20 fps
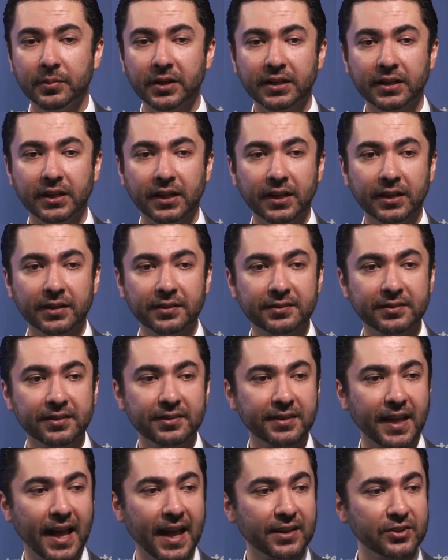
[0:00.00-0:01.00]
because the
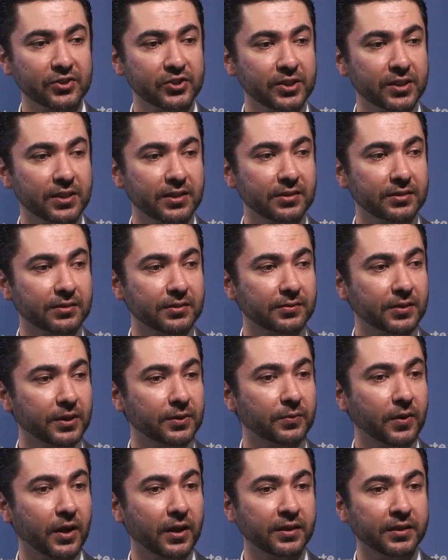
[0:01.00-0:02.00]
sanctions were
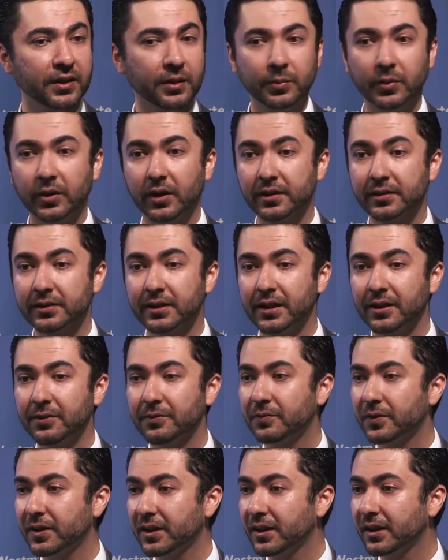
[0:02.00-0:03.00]
falling apart.
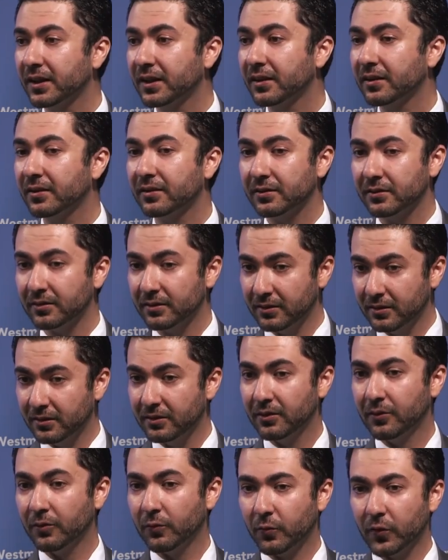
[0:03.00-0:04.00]
If we
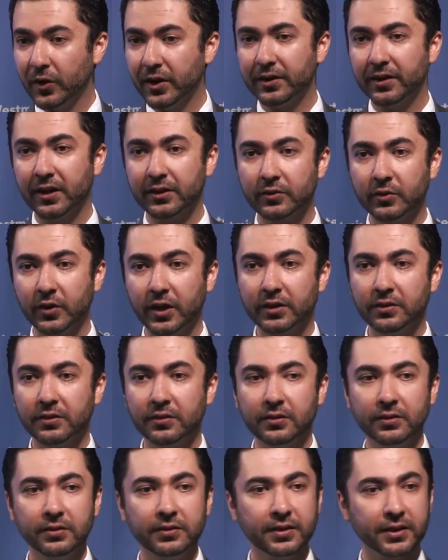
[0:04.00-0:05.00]
were not going
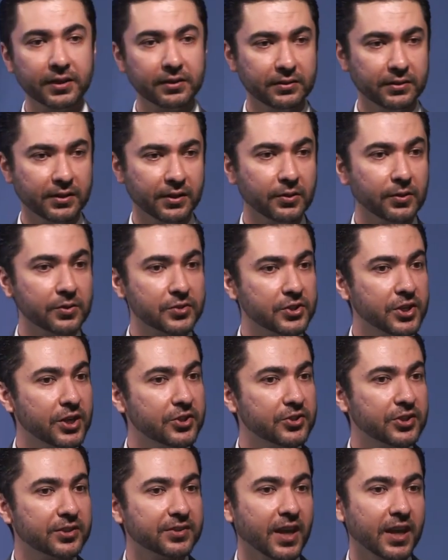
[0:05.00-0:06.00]
to the
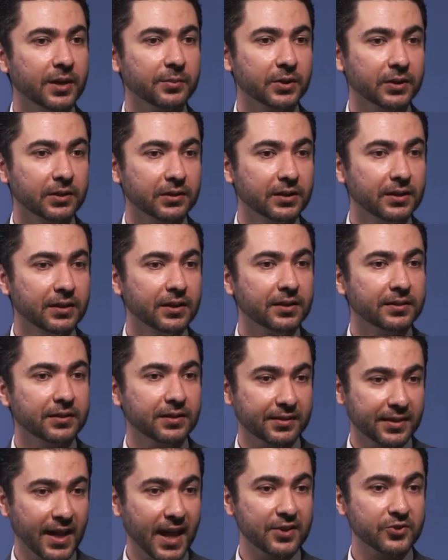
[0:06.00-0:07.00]
negotiation table, the
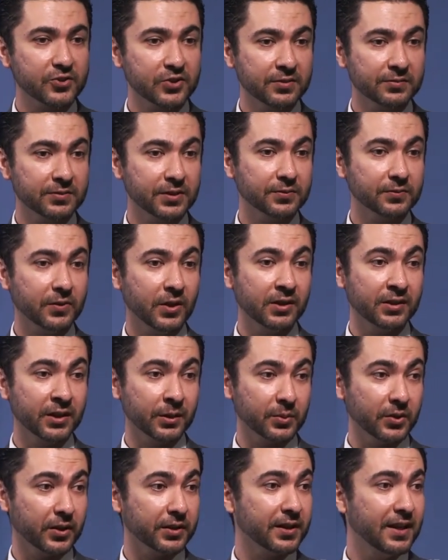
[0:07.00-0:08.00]
sanctions were falling
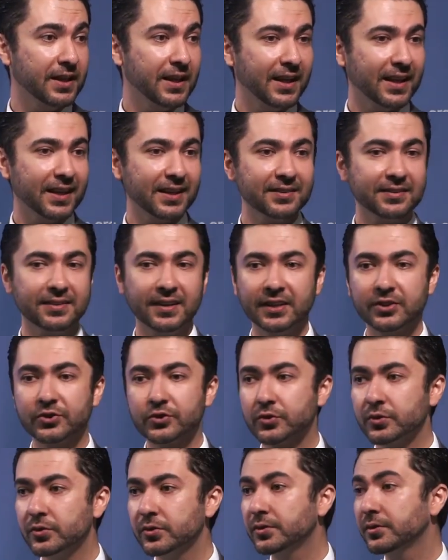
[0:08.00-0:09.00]
apart. Is that
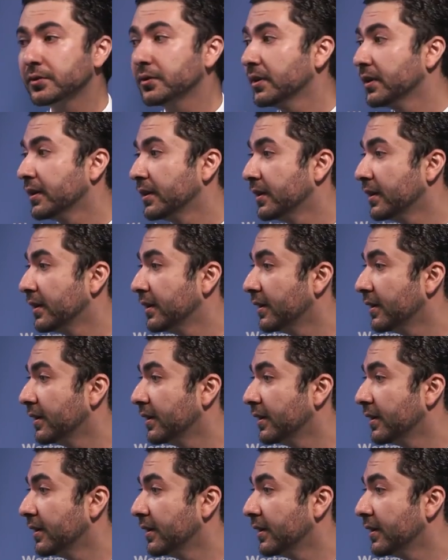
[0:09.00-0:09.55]
true?